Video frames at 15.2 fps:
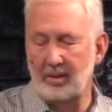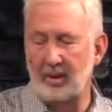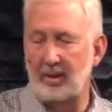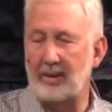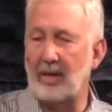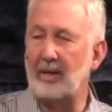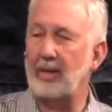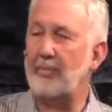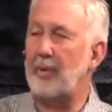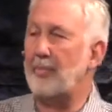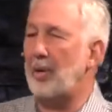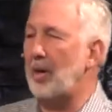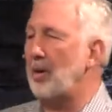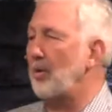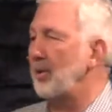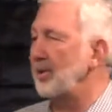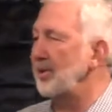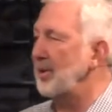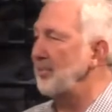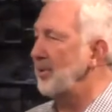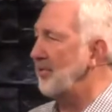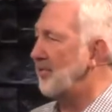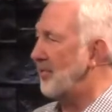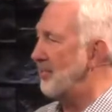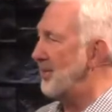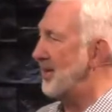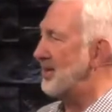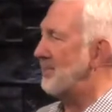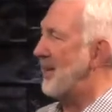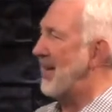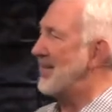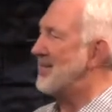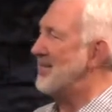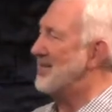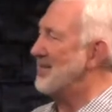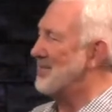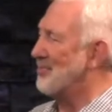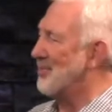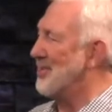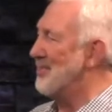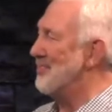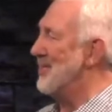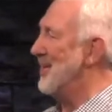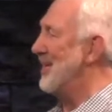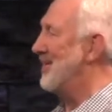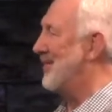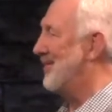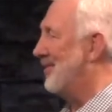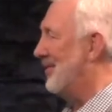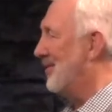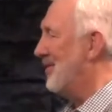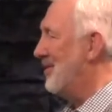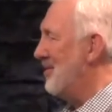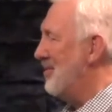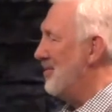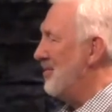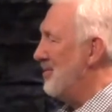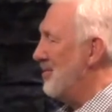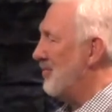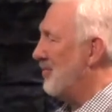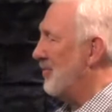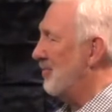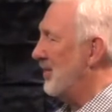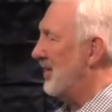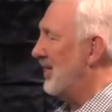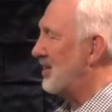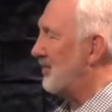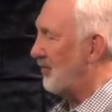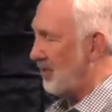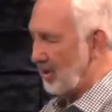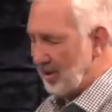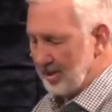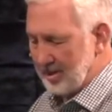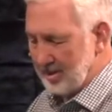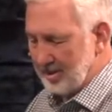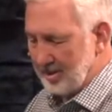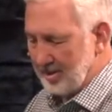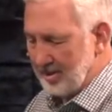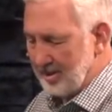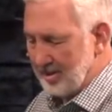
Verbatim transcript: And now let me borrow a little bit from Nick's passage, just one bit from the next verse.